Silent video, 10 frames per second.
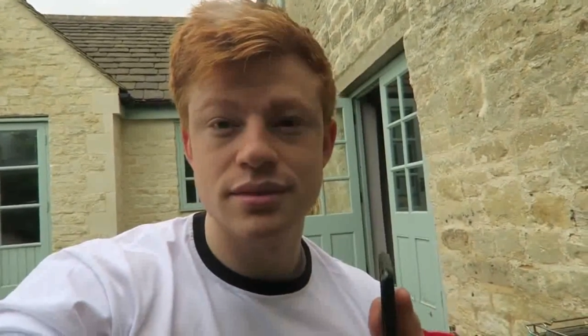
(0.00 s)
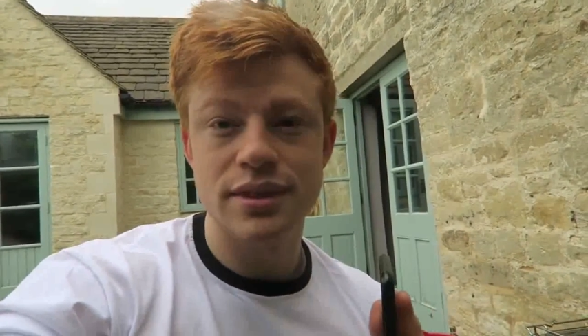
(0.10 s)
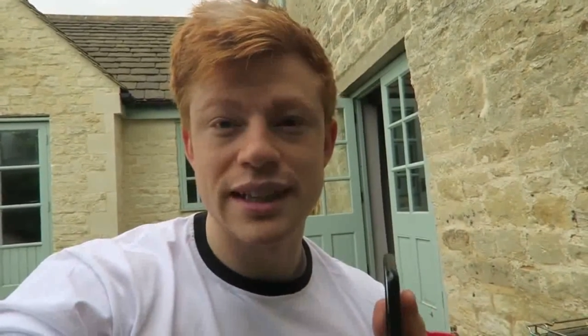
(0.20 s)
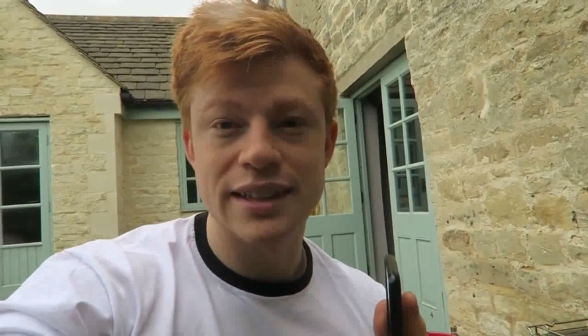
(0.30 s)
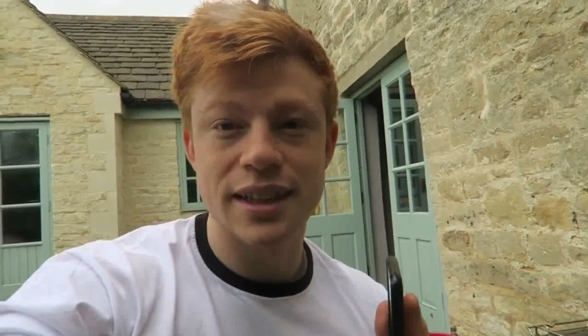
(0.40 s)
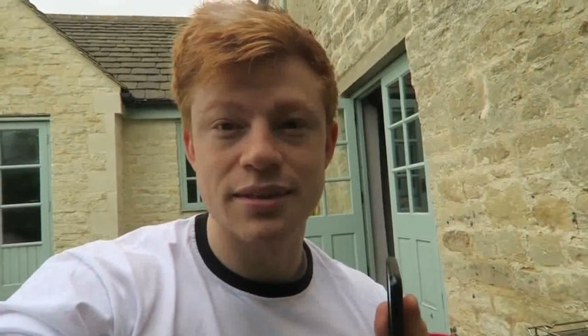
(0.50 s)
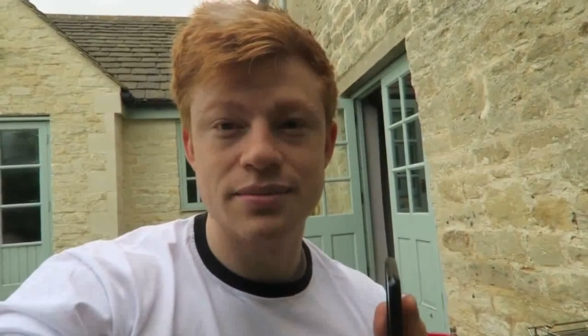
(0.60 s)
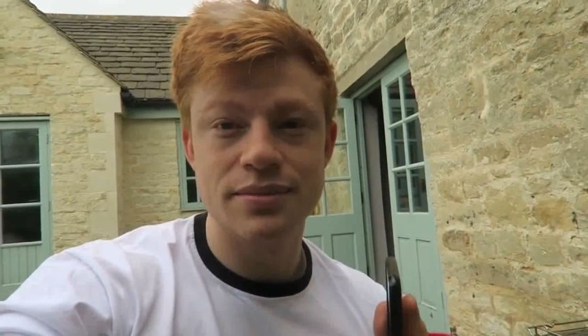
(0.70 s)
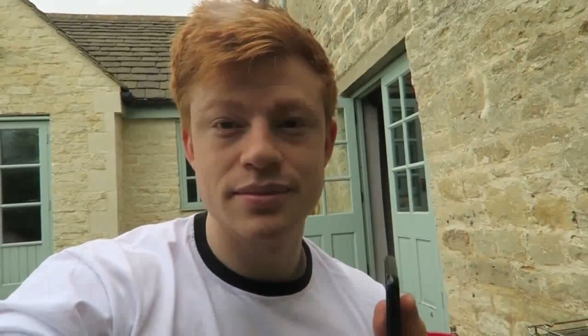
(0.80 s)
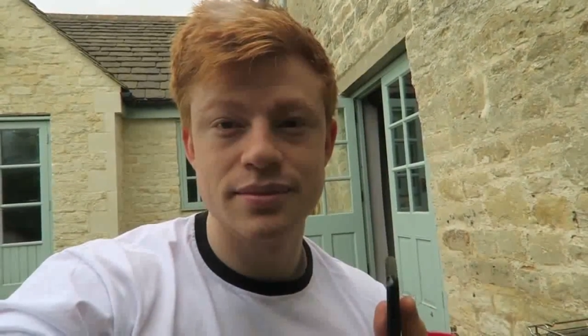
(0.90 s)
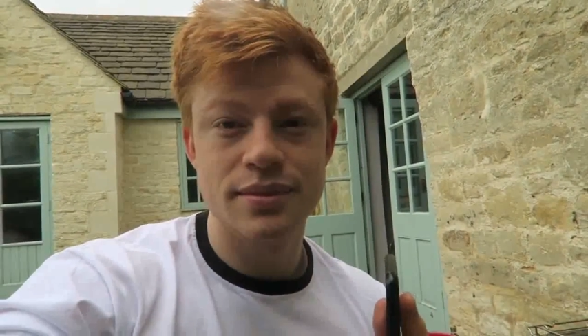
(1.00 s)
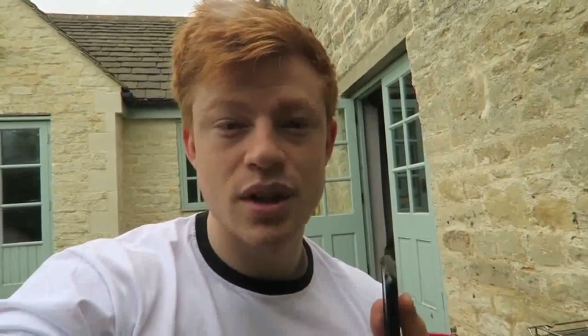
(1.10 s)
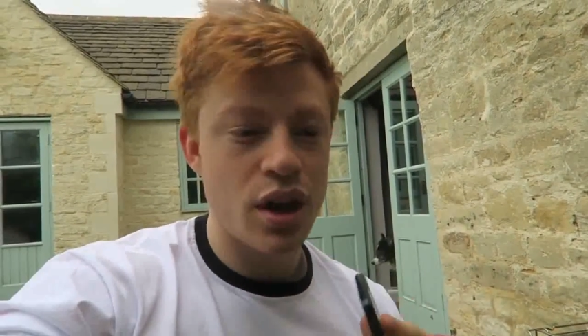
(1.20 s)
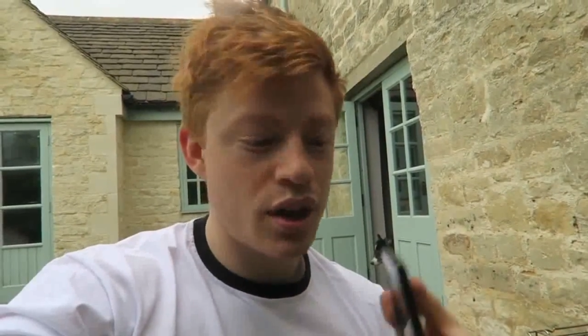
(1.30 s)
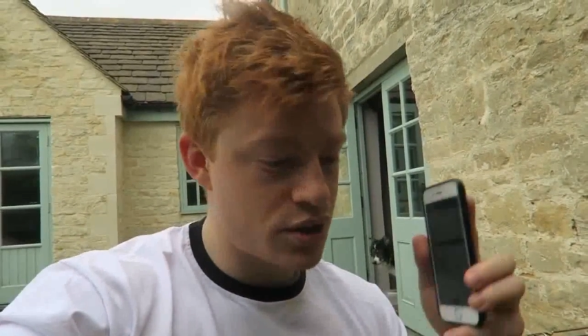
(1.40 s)
That's it.
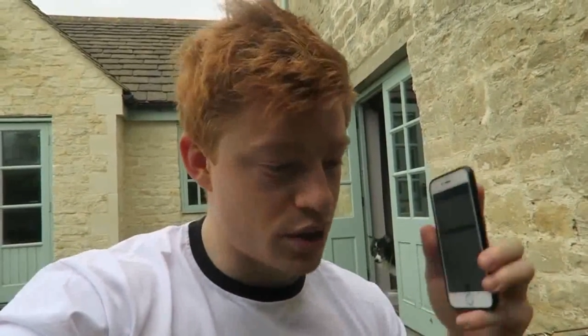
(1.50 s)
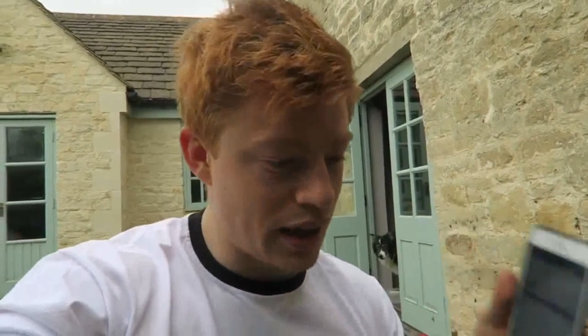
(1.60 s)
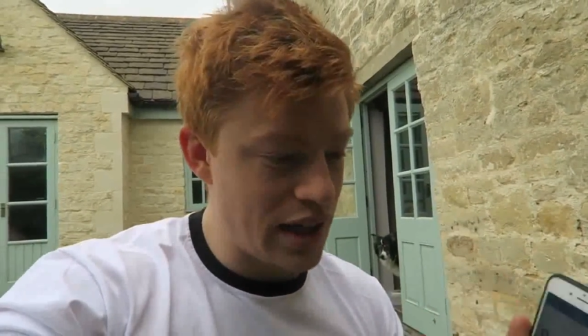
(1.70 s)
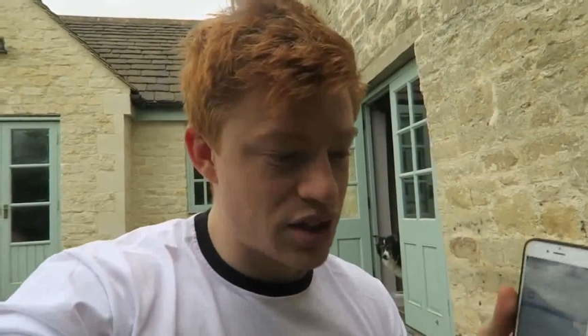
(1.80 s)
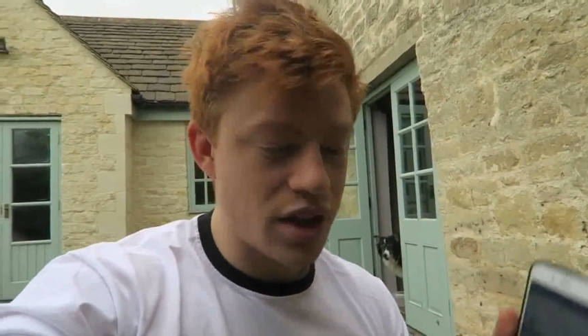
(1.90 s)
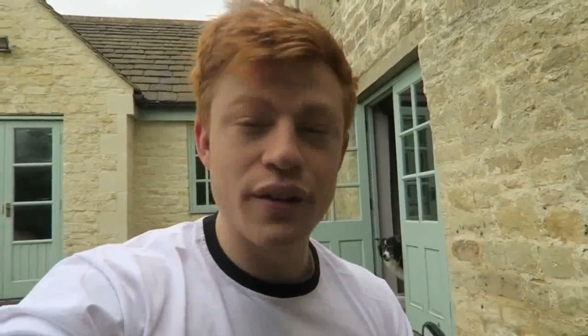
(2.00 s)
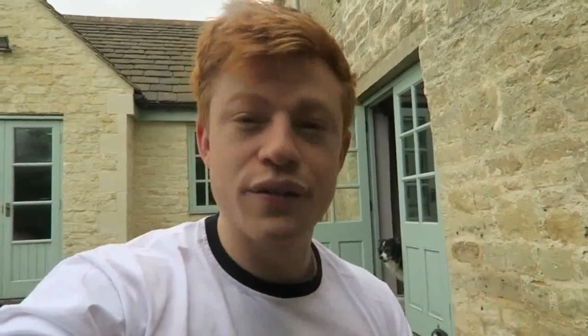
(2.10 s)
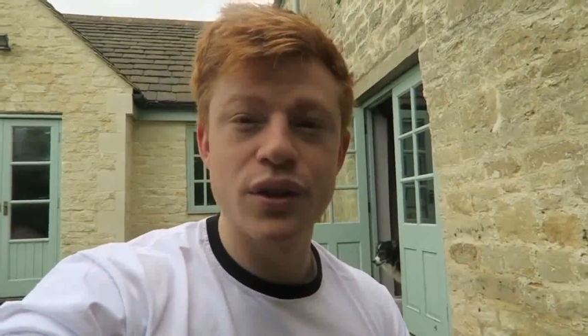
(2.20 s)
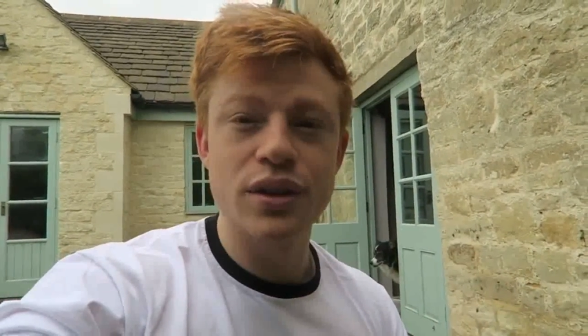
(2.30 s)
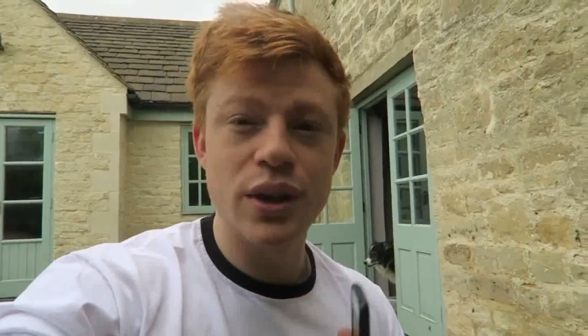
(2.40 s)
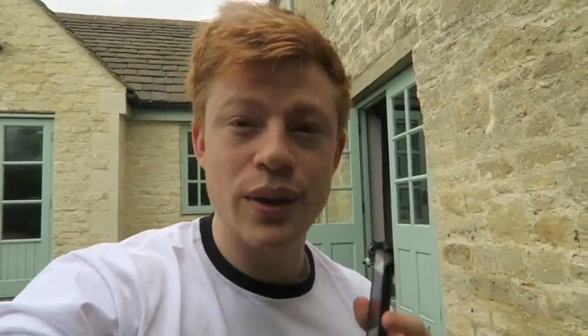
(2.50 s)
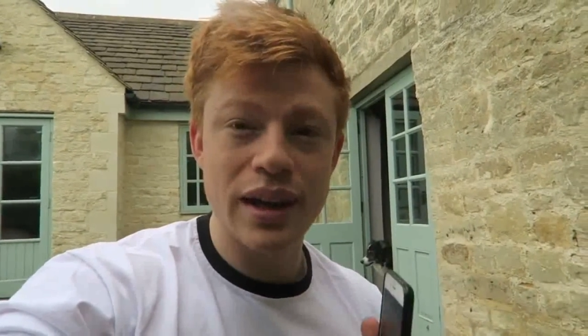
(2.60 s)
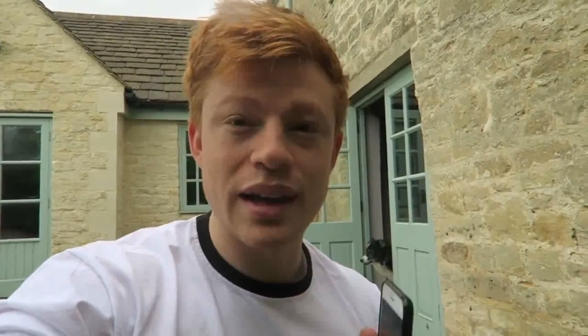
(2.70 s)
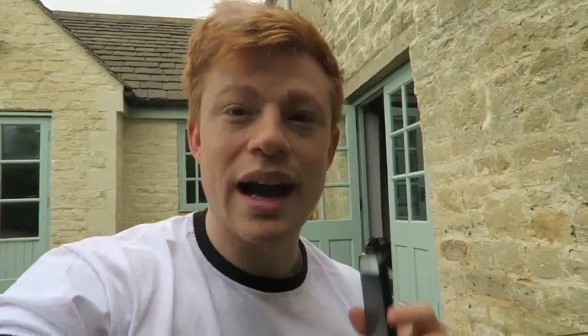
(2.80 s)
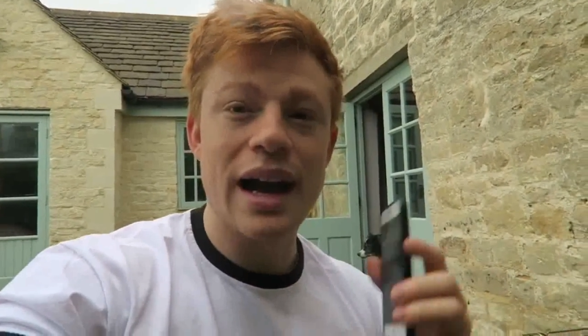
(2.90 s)
So each kind of food that you
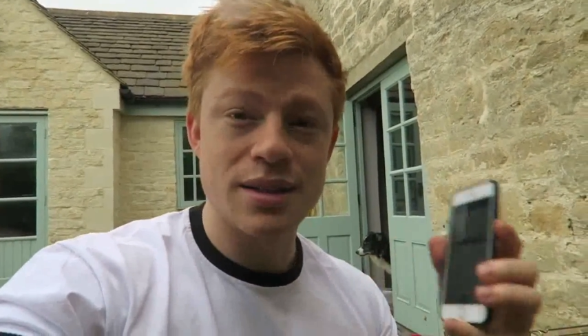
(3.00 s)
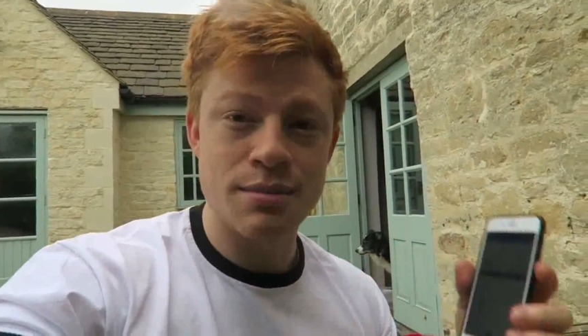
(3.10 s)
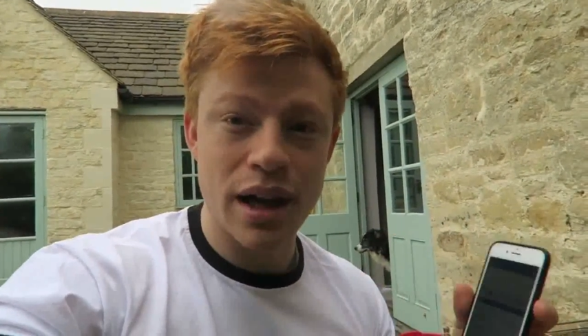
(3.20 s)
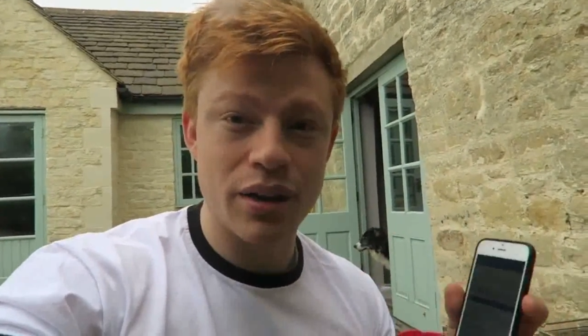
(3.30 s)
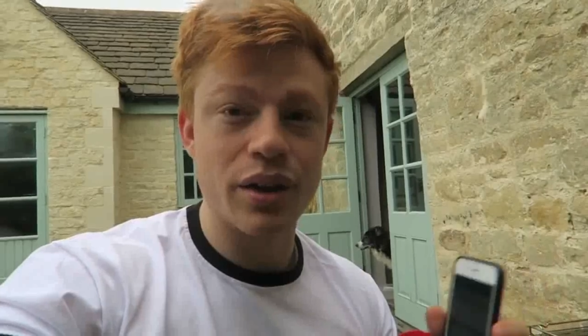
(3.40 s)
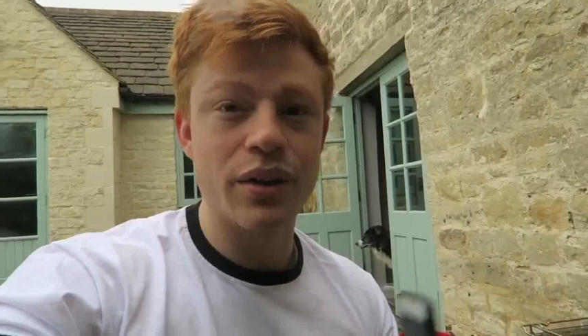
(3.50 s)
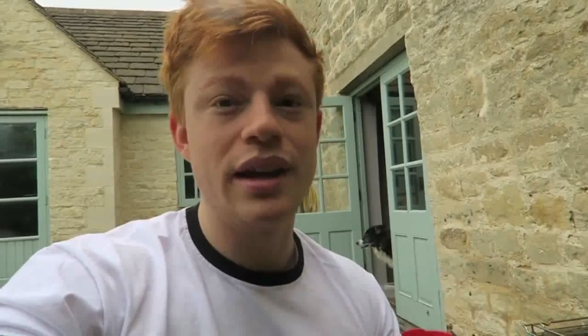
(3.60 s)
eat has a macro,